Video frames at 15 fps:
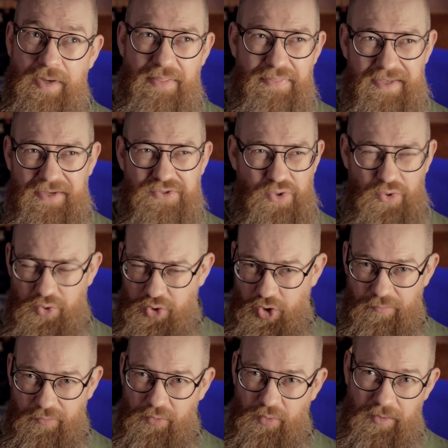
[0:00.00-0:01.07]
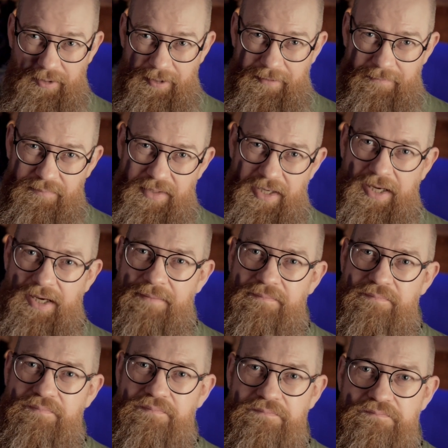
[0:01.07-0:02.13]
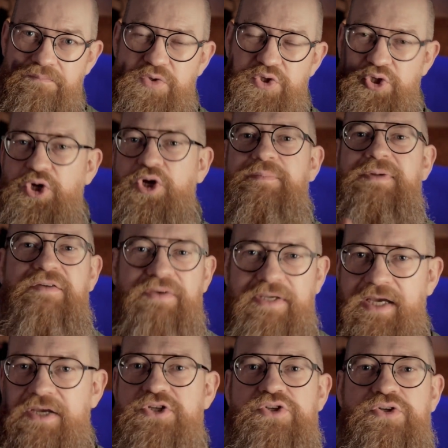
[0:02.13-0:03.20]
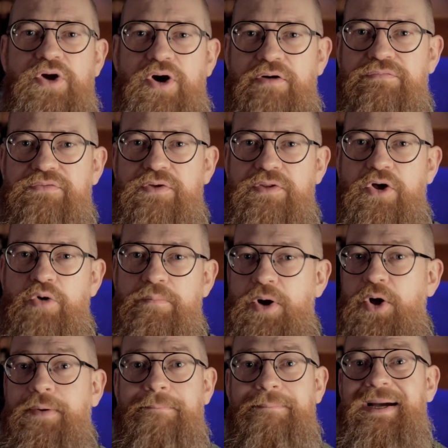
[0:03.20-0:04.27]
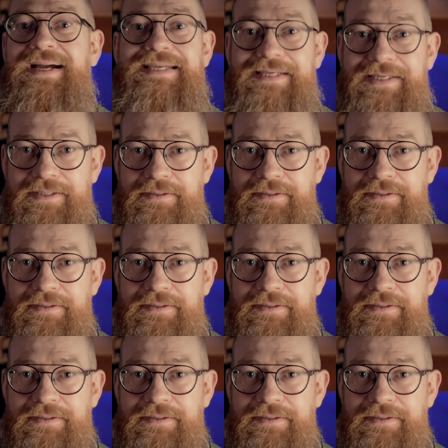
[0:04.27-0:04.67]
I think has got the current circumnavigation of the globe on a bike